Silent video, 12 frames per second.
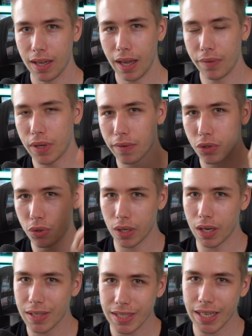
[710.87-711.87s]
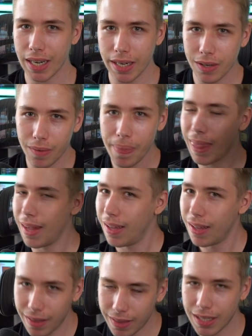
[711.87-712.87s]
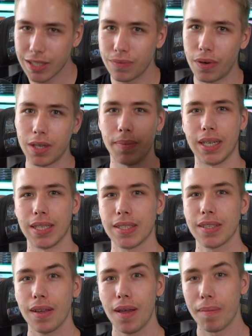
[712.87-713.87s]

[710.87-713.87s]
If you have 2 accounts like I do, that's 40 minutes.